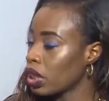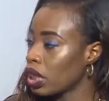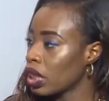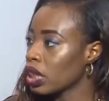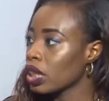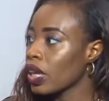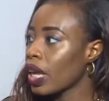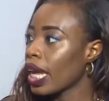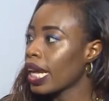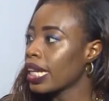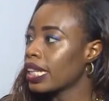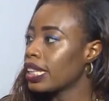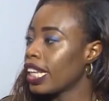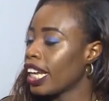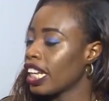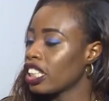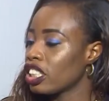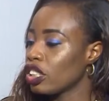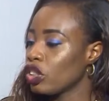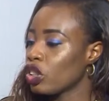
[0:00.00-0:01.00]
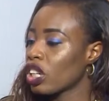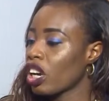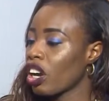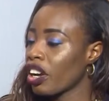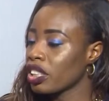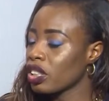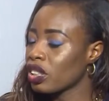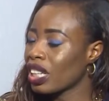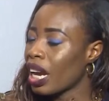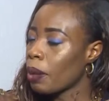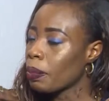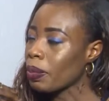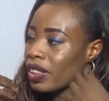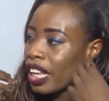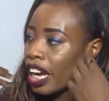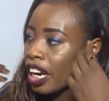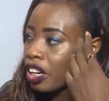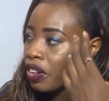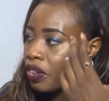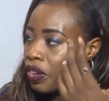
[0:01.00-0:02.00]
it, then you can't be
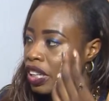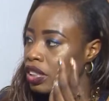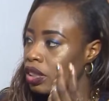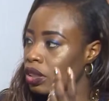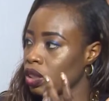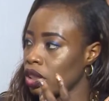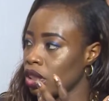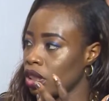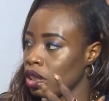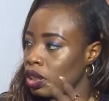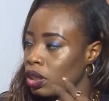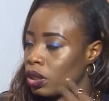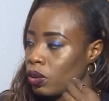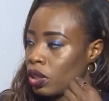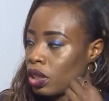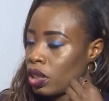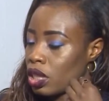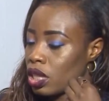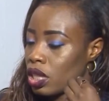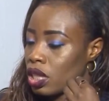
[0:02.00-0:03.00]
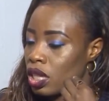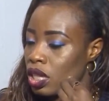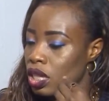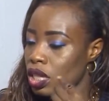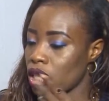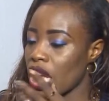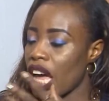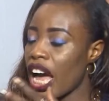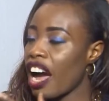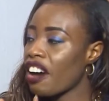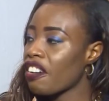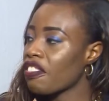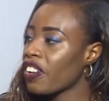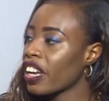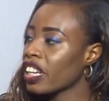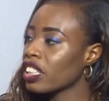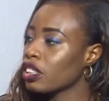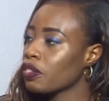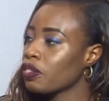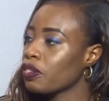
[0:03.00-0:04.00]
that creative, because it
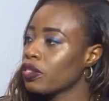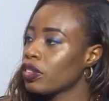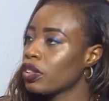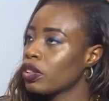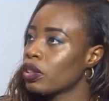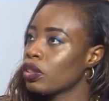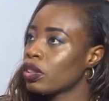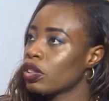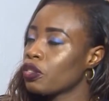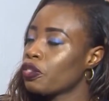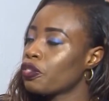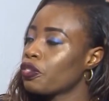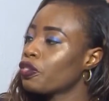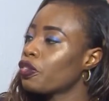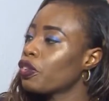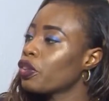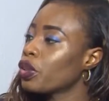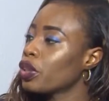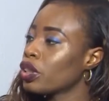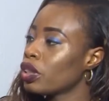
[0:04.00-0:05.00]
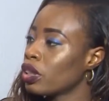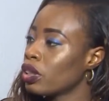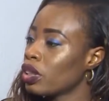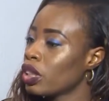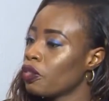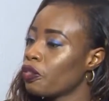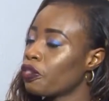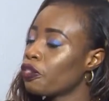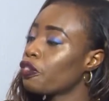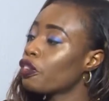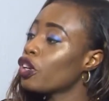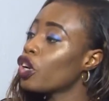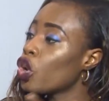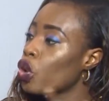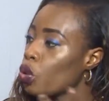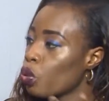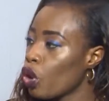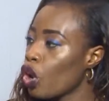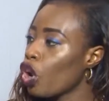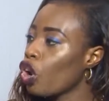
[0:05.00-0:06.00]
affects the fluid, the
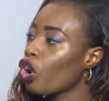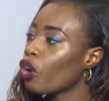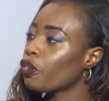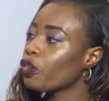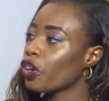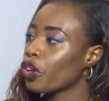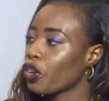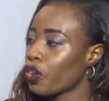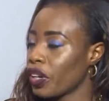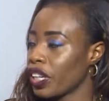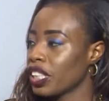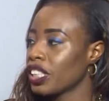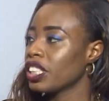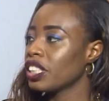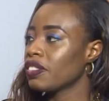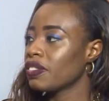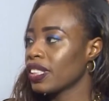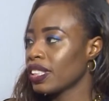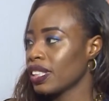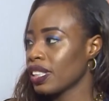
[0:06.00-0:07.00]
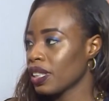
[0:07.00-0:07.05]
flow of your creativity.